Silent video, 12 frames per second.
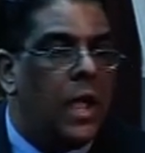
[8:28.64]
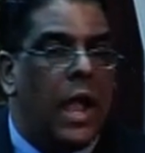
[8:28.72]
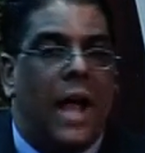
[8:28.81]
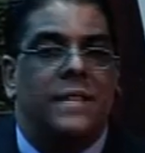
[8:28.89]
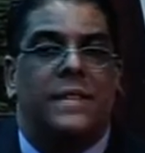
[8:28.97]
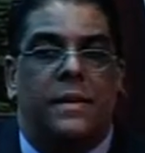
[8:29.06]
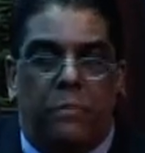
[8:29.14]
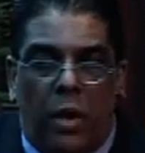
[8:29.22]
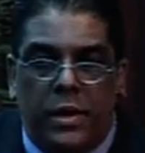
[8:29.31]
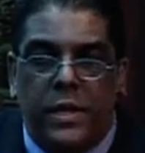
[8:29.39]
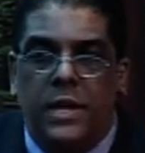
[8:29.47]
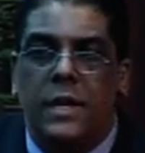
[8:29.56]
I said
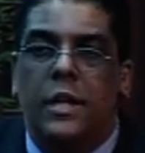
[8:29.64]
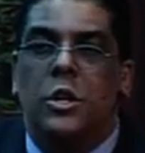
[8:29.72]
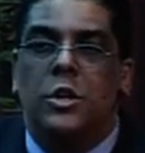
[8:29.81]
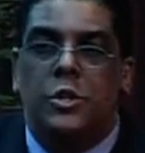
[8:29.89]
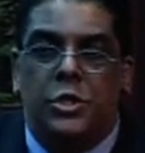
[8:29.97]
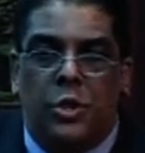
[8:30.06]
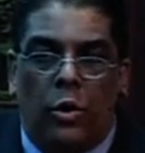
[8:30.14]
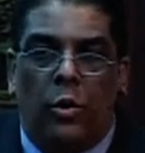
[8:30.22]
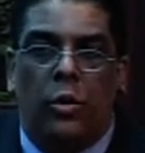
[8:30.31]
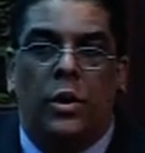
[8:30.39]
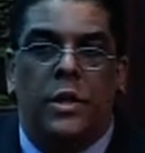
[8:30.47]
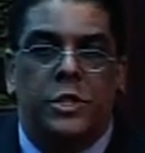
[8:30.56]
body,
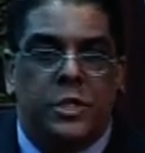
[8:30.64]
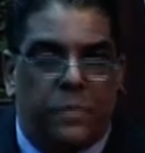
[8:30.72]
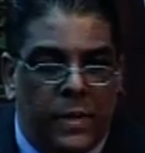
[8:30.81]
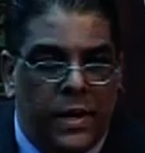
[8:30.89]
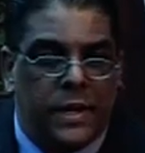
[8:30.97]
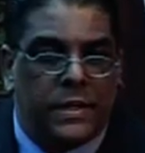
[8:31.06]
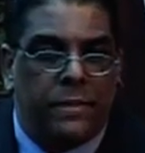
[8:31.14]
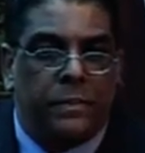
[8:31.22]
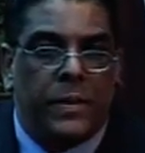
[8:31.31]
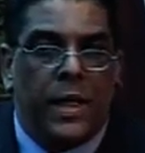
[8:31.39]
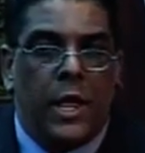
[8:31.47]
soul, spirit.